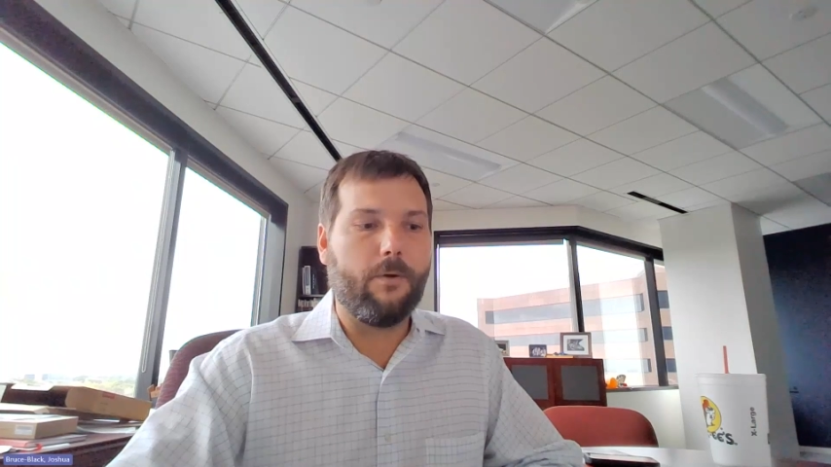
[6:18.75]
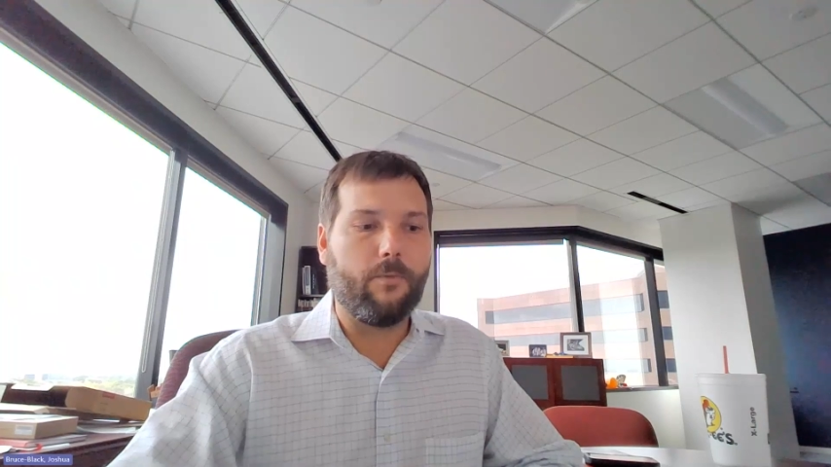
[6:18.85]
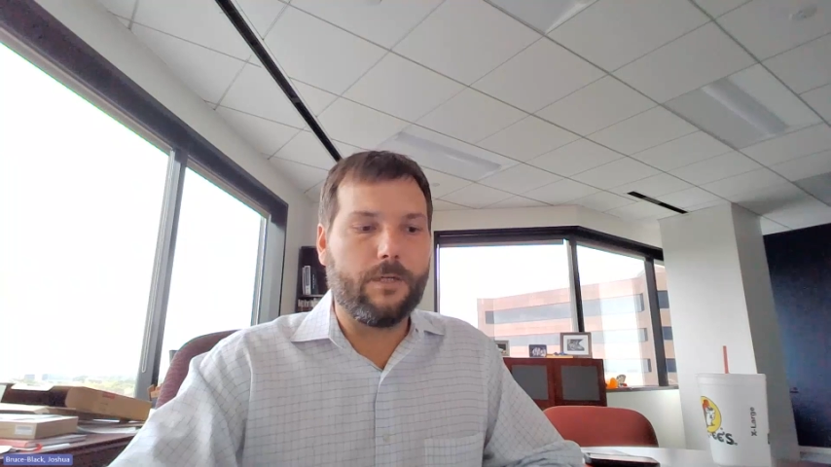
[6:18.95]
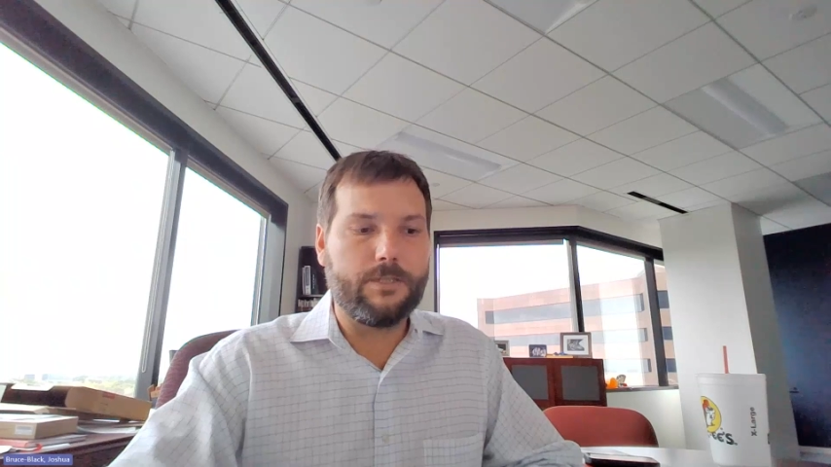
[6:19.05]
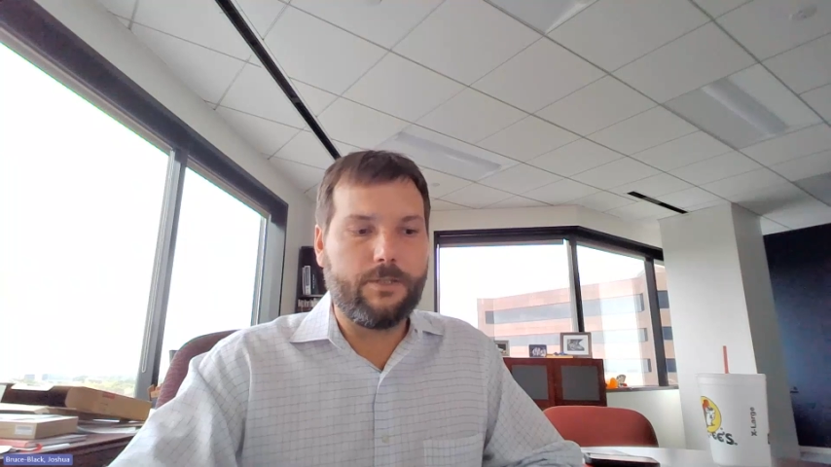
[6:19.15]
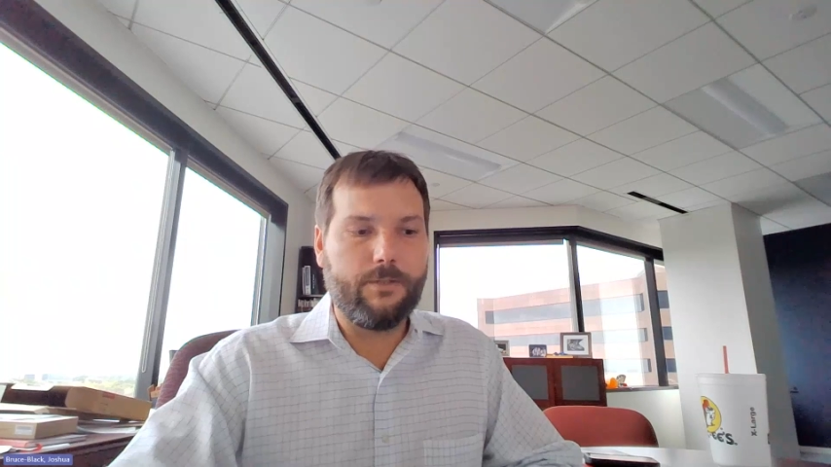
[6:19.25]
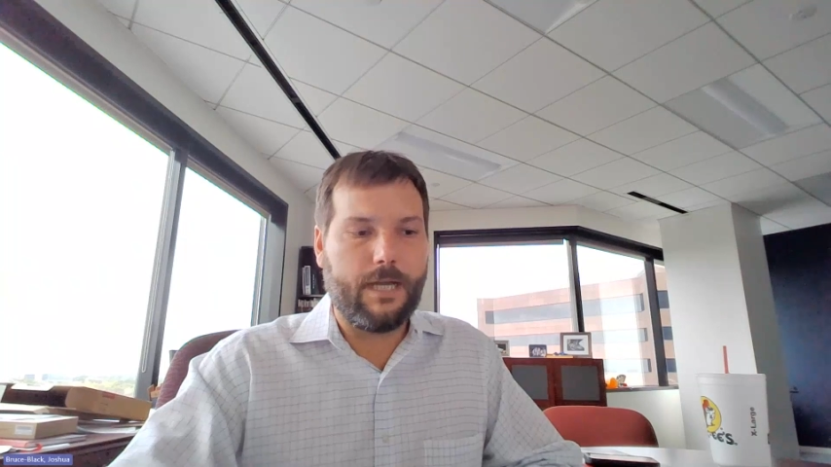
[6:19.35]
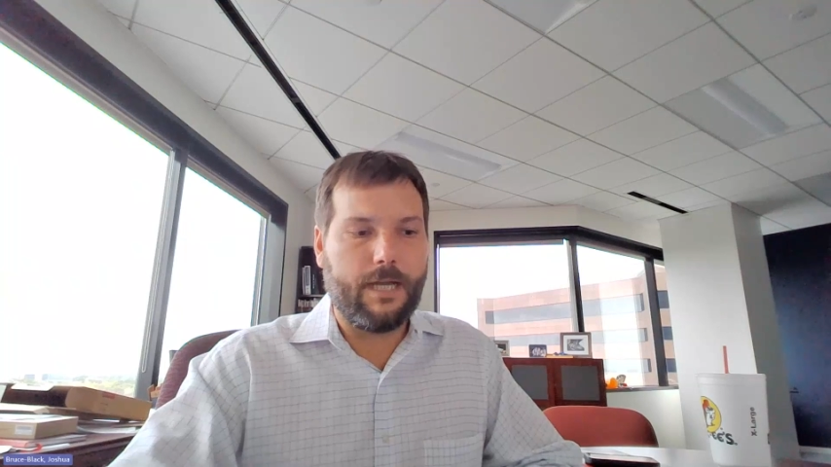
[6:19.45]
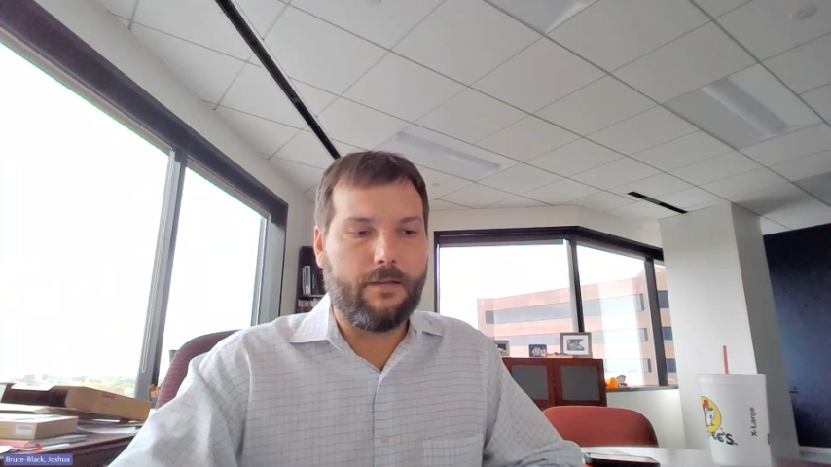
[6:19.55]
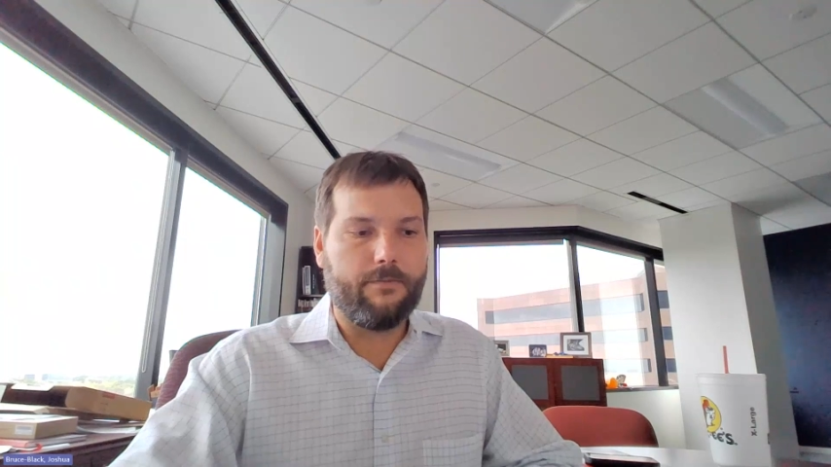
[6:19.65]
But once
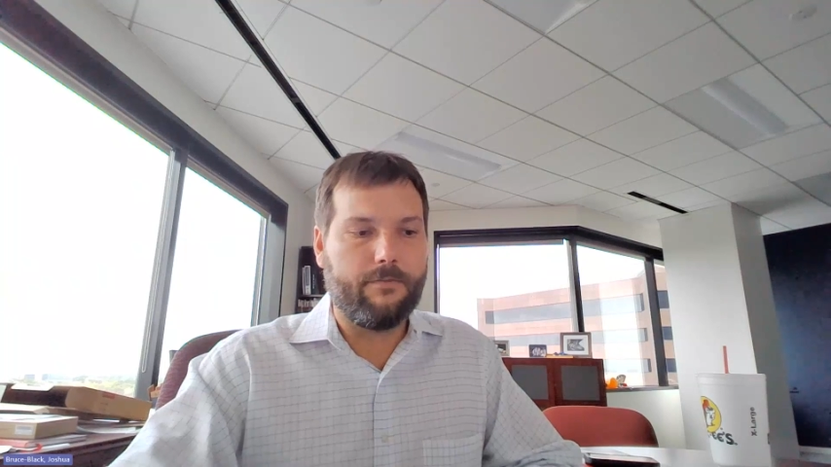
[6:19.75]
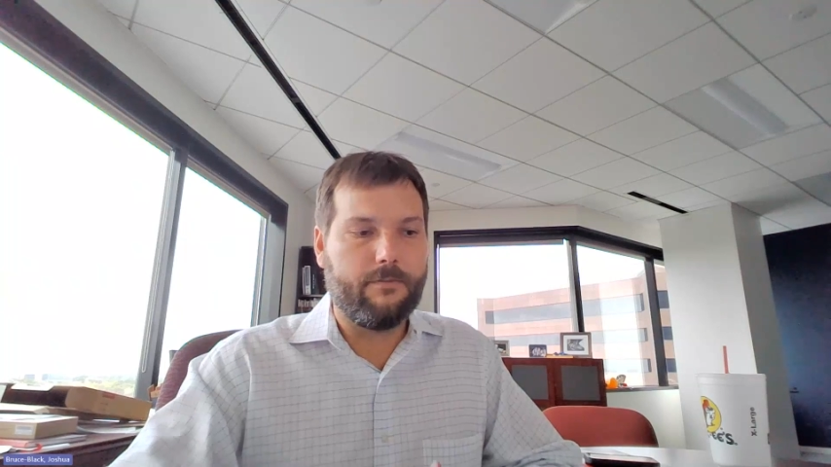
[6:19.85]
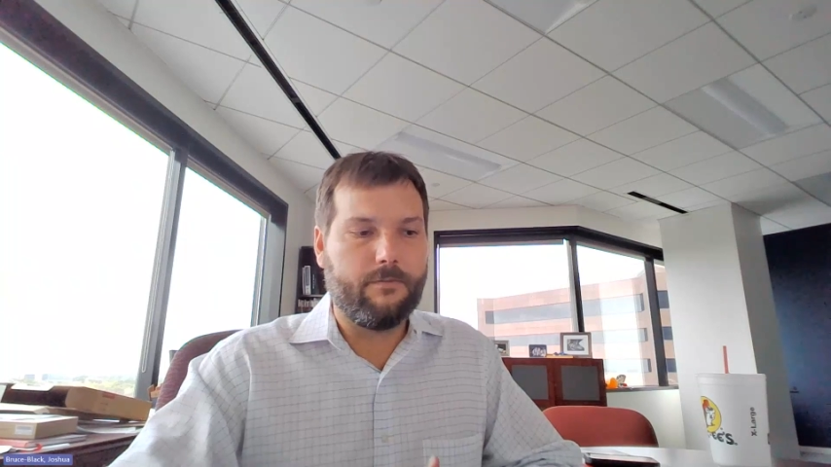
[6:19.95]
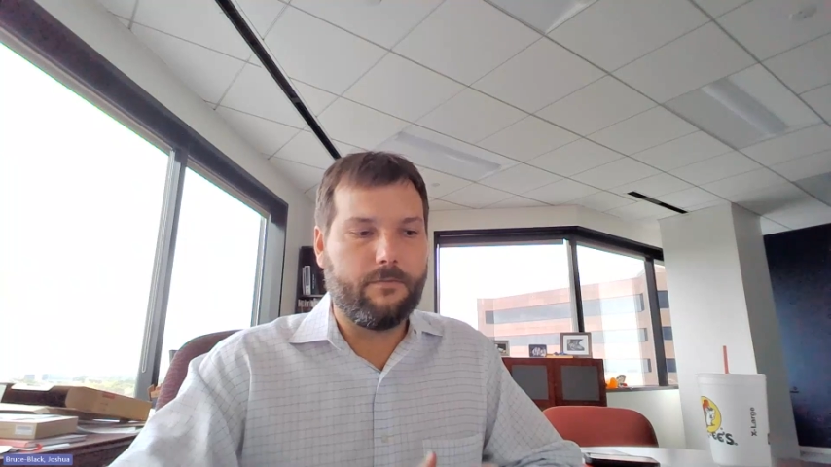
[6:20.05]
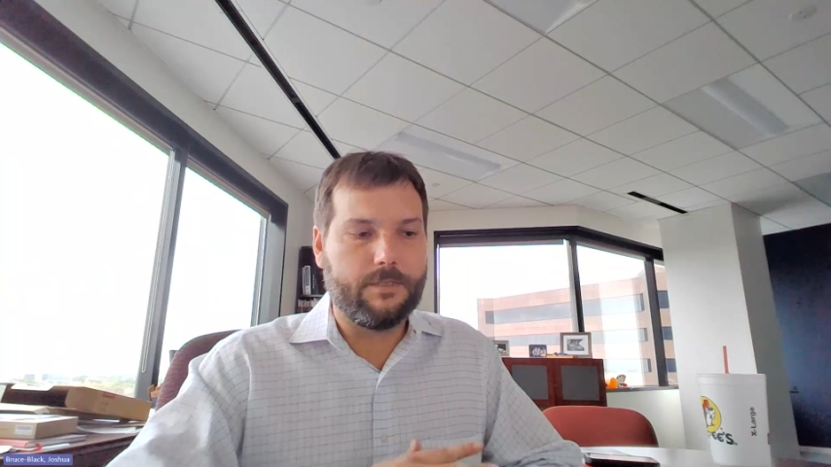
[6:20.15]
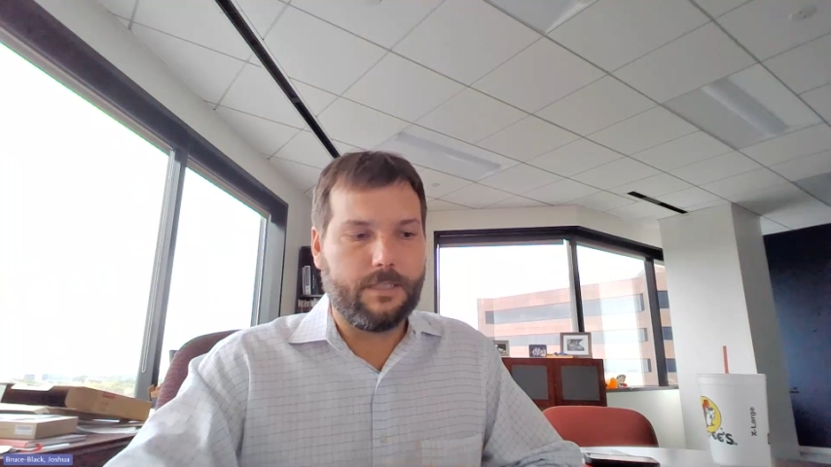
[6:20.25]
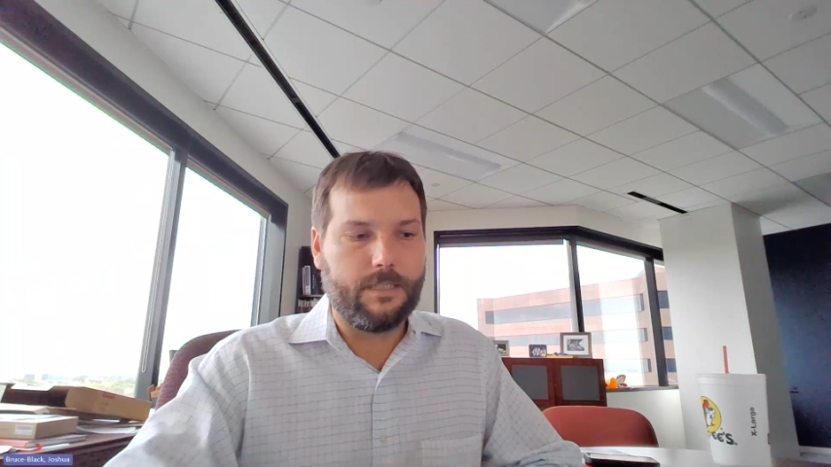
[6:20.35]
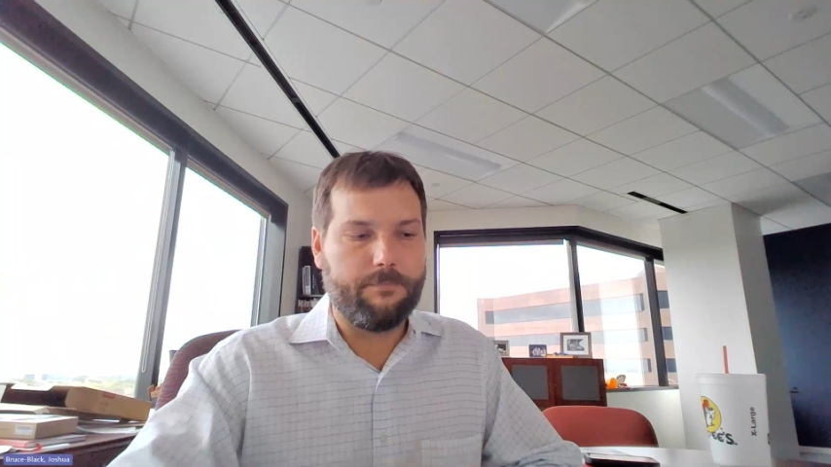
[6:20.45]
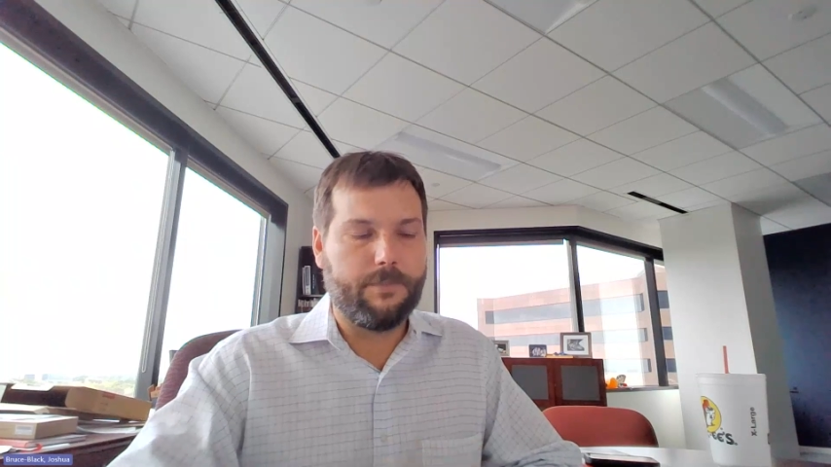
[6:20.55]
a